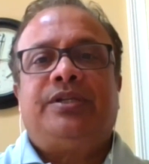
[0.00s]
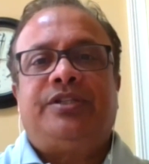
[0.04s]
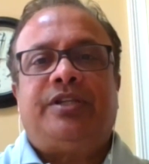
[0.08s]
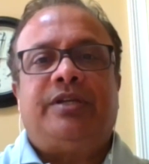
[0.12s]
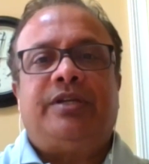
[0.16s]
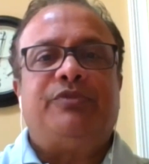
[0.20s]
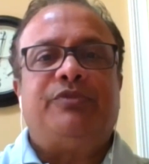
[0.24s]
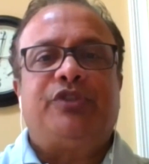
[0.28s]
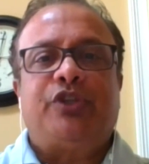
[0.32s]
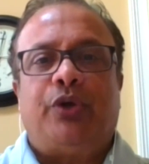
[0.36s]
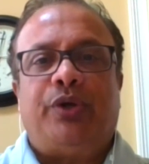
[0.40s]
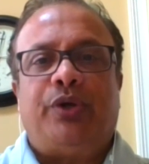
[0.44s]

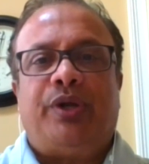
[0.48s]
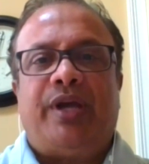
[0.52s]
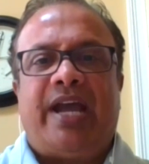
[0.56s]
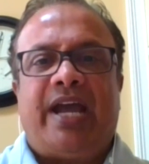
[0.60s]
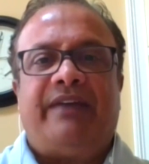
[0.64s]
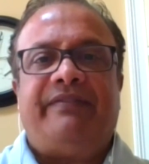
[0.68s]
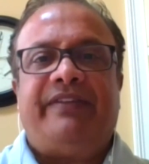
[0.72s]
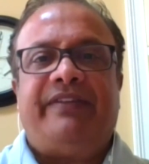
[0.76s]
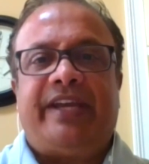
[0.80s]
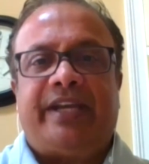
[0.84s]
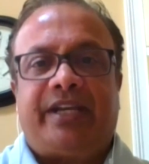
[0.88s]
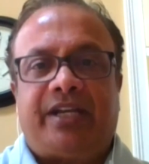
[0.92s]
Tim's going to
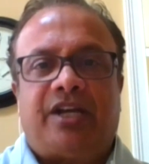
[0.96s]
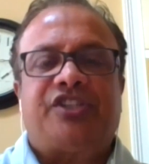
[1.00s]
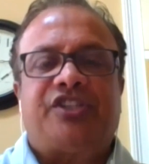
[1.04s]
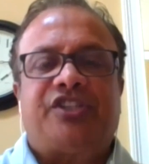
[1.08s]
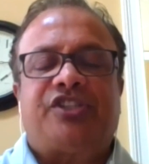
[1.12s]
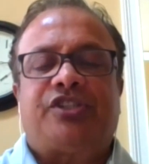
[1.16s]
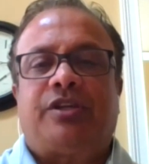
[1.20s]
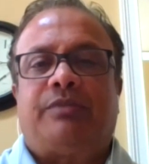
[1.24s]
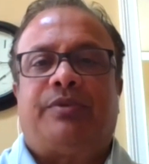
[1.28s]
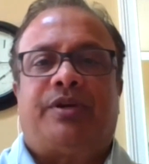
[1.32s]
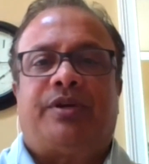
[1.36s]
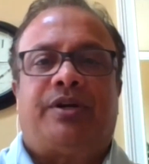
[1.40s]
have a
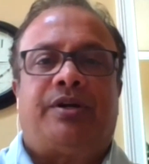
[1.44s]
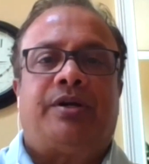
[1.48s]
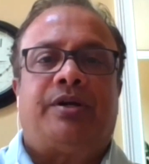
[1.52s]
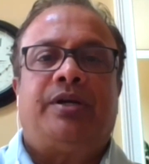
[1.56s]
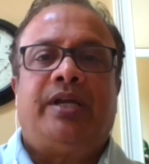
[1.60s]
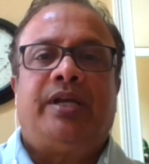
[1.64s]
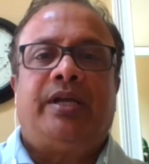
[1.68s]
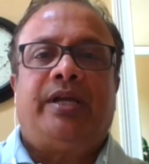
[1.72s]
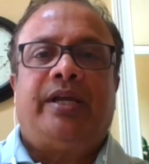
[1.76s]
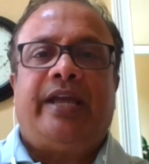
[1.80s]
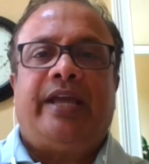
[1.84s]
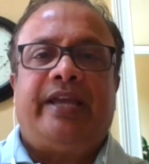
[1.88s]
customer
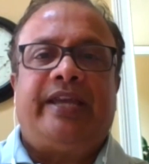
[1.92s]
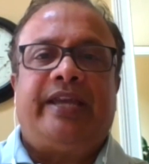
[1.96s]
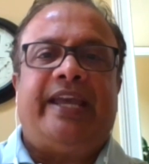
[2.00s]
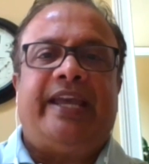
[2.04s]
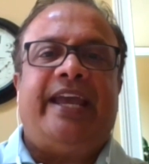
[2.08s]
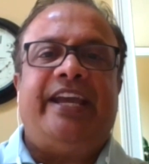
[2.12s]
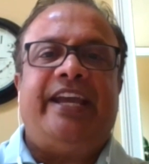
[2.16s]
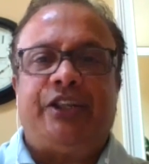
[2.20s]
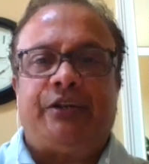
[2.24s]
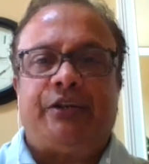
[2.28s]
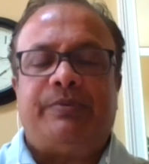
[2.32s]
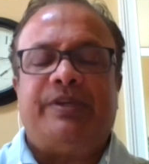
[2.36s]

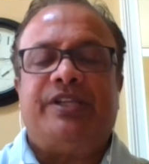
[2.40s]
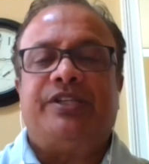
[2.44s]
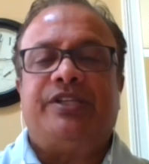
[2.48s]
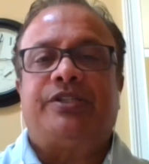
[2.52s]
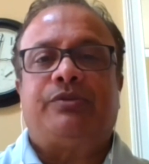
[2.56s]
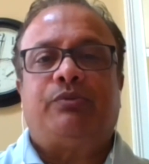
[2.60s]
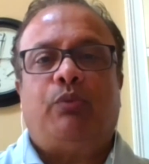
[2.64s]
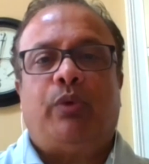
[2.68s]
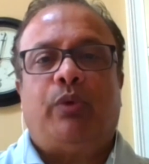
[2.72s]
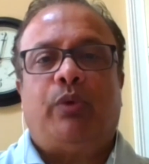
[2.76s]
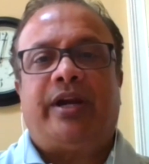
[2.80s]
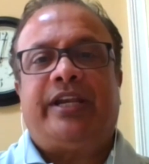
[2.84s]

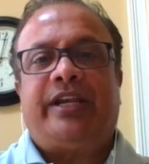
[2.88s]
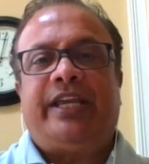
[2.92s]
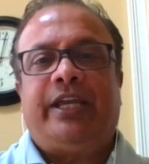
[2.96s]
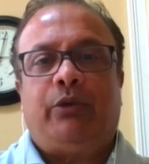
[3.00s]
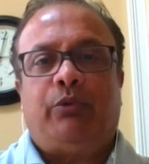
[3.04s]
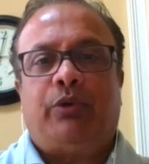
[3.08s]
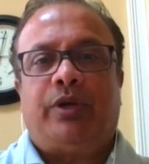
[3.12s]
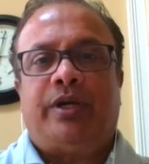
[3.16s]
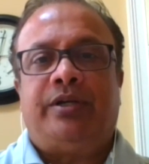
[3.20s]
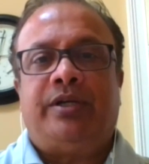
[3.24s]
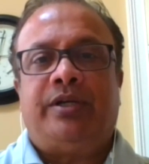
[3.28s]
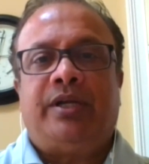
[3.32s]
engagement where he
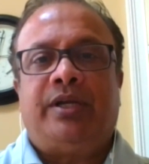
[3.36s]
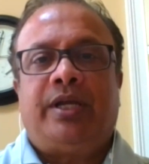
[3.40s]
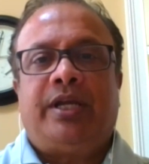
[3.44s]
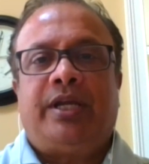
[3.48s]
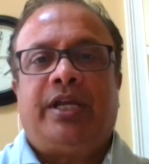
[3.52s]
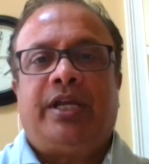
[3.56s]
would